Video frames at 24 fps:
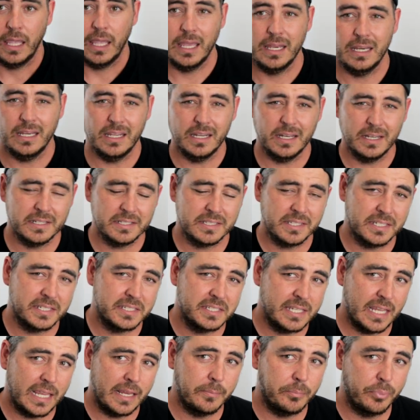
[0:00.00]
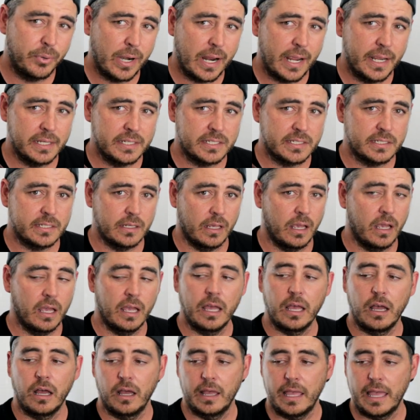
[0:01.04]
and it is the same price
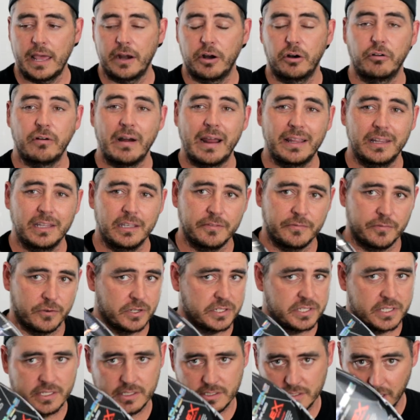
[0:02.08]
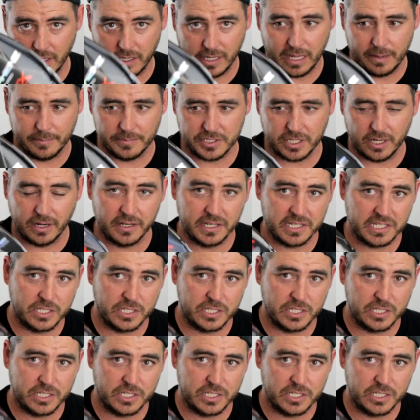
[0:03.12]
at O'Reilly versus on Amazon.